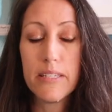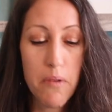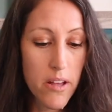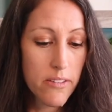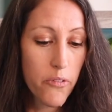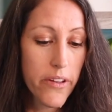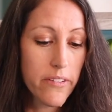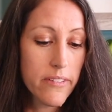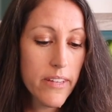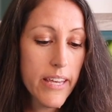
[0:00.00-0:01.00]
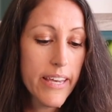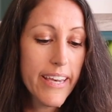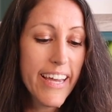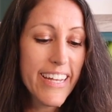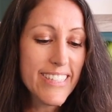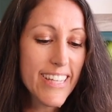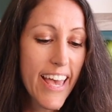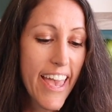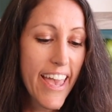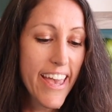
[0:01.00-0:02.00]
some olive oil. It has
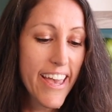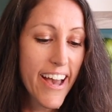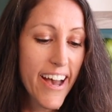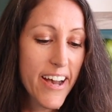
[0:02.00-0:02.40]
a